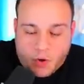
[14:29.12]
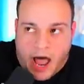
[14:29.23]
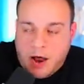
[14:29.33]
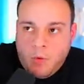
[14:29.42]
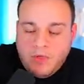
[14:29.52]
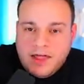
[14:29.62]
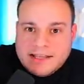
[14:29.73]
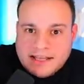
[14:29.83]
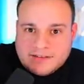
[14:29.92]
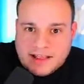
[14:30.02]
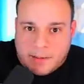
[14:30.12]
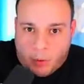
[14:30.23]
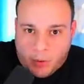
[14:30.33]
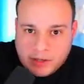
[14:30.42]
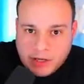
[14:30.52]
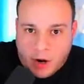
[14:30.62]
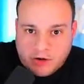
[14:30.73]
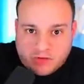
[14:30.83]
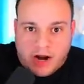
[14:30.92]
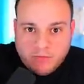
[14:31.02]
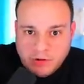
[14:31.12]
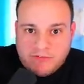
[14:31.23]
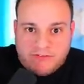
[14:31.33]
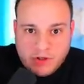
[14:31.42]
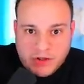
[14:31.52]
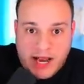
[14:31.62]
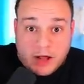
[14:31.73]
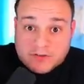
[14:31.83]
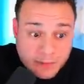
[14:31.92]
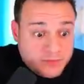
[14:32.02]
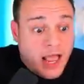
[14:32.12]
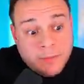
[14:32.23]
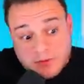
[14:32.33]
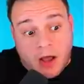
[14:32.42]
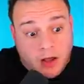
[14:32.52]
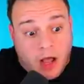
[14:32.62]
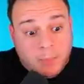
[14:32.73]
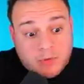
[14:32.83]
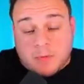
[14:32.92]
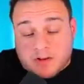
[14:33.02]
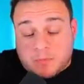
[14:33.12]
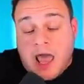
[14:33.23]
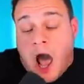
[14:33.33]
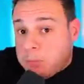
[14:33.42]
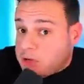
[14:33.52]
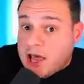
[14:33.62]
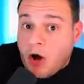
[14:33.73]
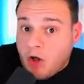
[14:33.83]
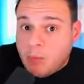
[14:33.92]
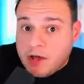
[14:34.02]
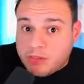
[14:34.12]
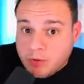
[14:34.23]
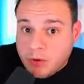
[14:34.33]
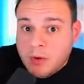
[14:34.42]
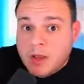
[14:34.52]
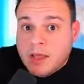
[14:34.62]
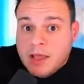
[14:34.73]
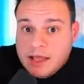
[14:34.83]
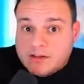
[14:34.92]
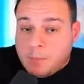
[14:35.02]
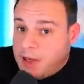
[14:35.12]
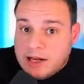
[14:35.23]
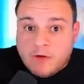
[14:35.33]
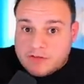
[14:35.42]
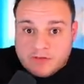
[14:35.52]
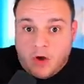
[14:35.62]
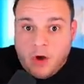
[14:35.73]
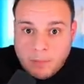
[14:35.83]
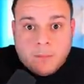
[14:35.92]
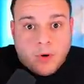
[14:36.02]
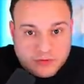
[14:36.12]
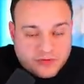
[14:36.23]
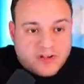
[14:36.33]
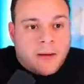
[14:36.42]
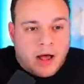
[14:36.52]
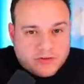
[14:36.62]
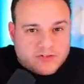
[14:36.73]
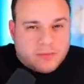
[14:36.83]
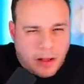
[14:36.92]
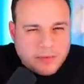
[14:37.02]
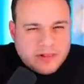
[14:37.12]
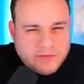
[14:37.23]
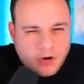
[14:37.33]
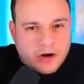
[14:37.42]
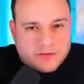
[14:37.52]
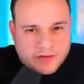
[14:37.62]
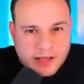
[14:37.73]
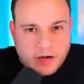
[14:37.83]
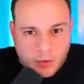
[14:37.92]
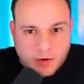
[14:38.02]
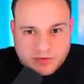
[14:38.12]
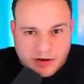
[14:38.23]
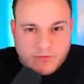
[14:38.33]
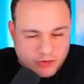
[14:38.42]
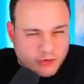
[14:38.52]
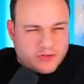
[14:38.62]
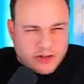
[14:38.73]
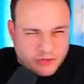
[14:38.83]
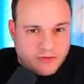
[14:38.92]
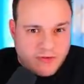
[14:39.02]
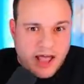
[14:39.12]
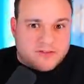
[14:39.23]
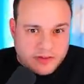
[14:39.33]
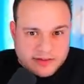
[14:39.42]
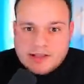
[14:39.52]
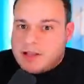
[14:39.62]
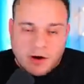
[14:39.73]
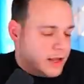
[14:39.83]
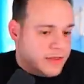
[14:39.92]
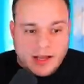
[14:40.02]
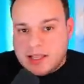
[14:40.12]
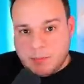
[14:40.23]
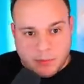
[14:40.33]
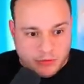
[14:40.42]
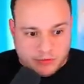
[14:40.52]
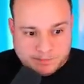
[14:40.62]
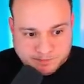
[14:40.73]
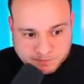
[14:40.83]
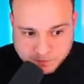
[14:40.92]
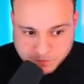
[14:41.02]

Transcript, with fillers: So I won't let it get to that point. You know, I try and really feel it out. Sometimes a uh, couples must play, I'll play all the way through depending on the song, but most of the time I'll just probably leave it on a second chorus, second verse so it's not too fast. So they get to hear it and then I keep it pushing.